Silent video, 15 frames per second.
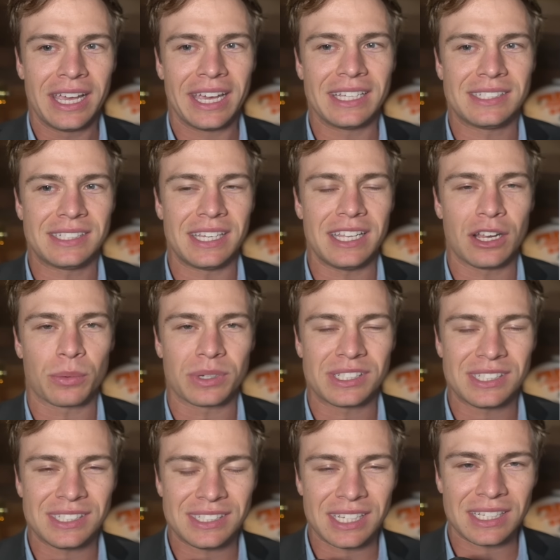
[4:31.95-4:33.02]
is sitting here
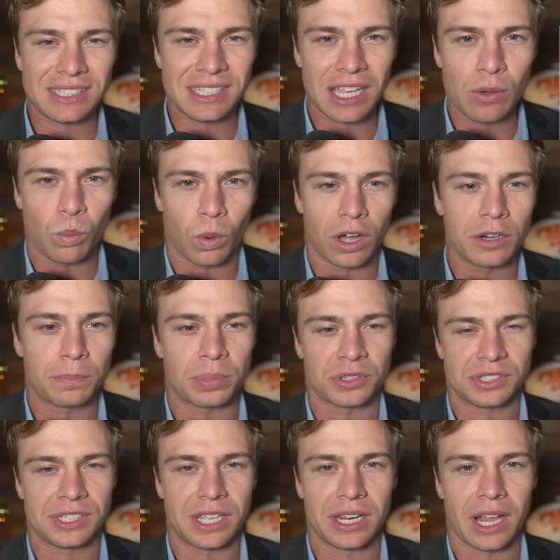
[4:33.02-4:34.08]
with
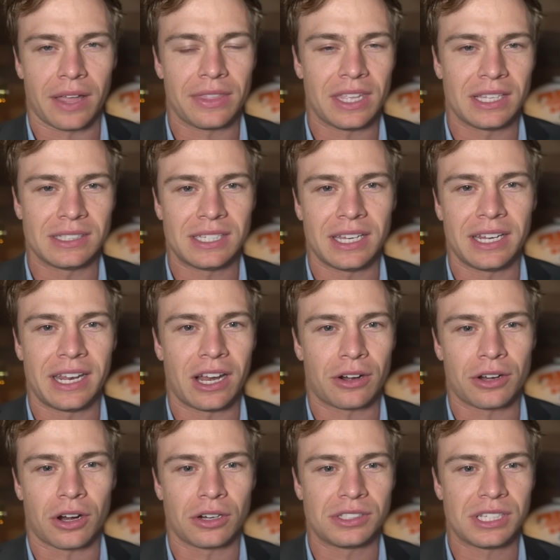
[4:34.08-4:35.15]
61% of the intended
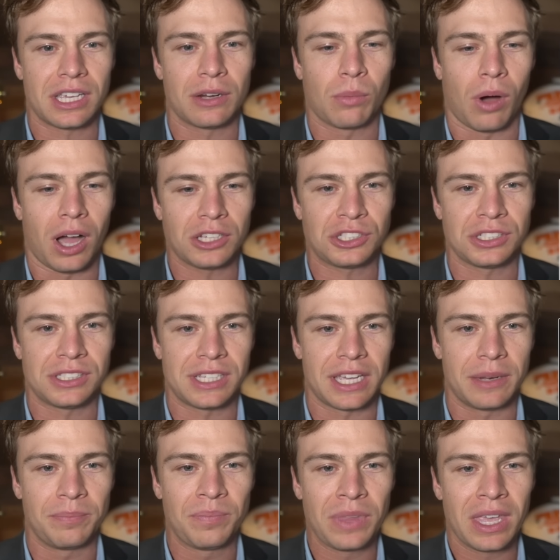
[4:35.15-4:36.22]
air yards in
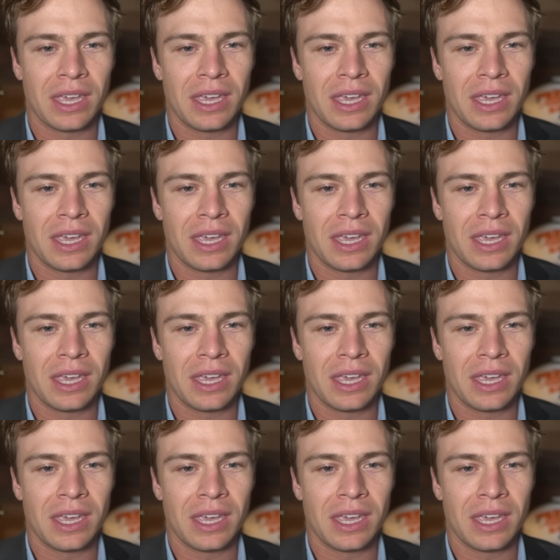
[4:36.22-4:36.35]
Washington.